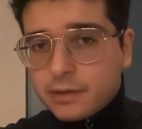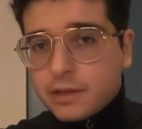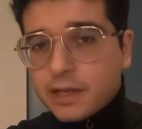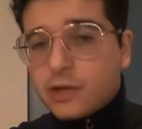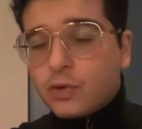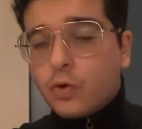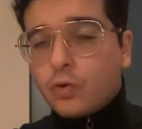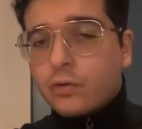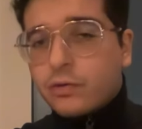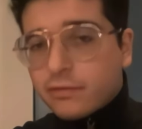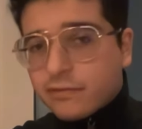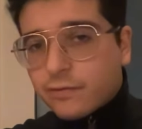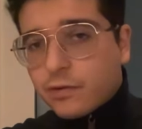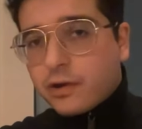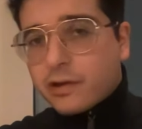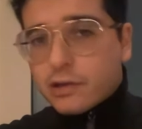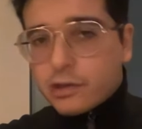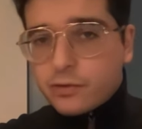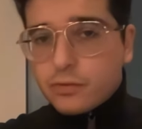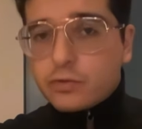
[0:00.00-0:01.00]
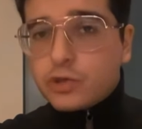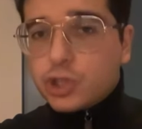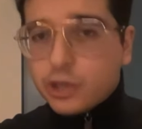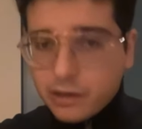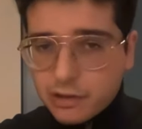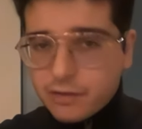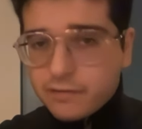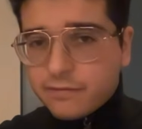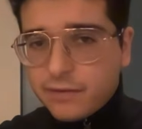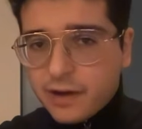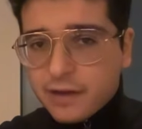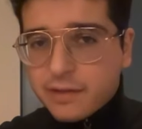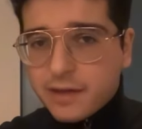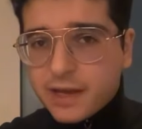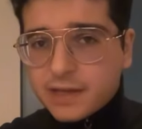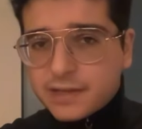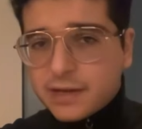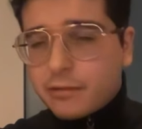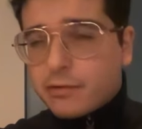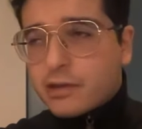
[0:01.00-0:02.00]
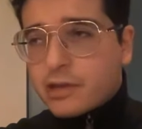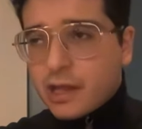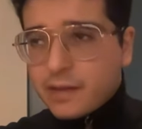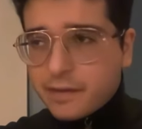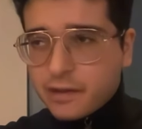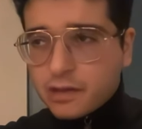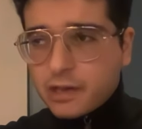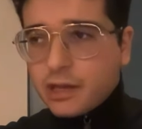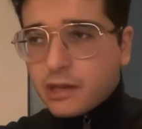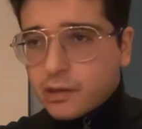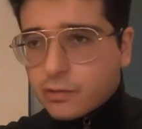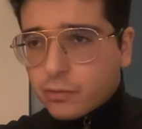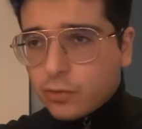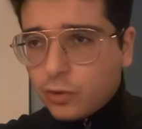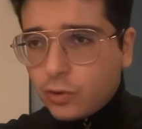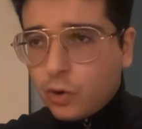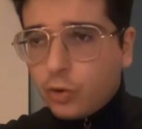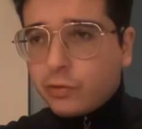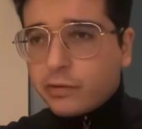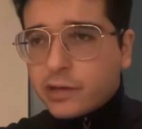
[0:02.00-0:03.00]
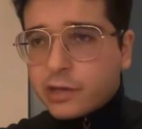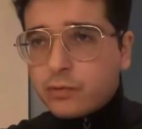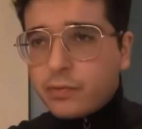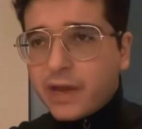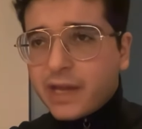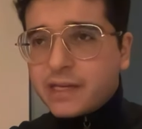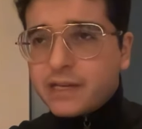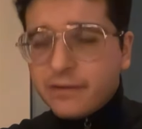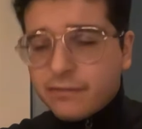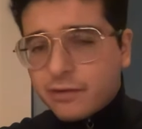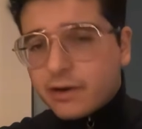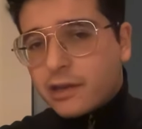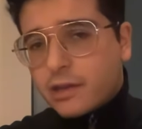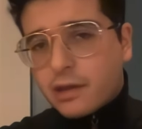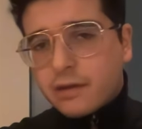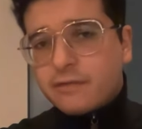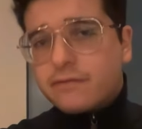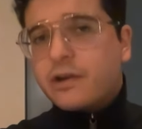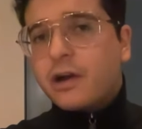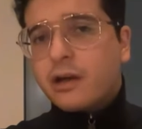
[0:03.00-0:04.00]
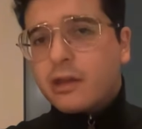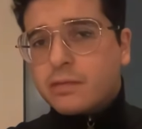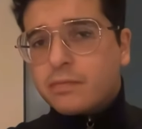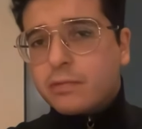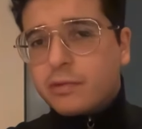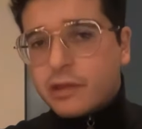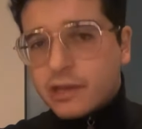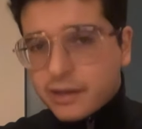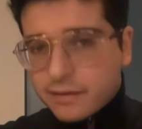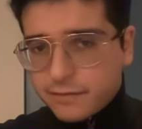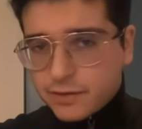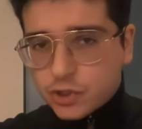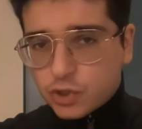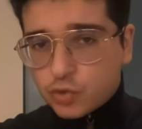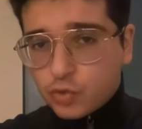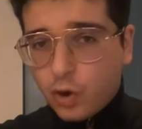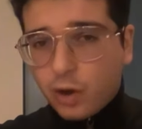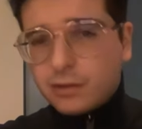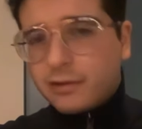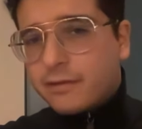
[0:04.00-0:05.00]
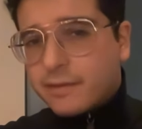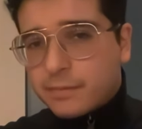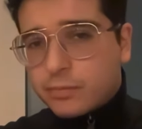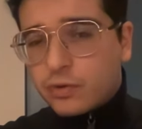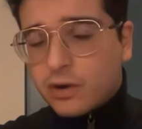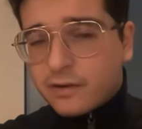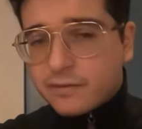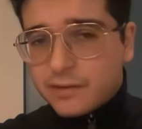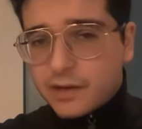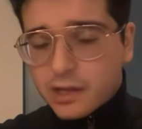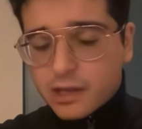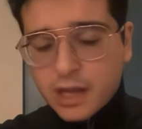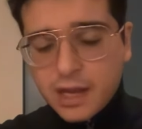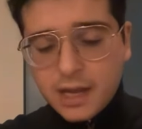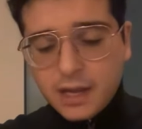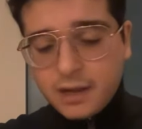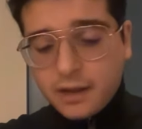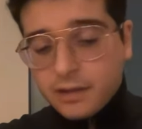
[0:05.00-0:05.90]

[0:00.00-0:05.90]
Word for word: In order for us to justify that, I would say the Sea Scroll holds to a different set of Gospels given to all of the prophets,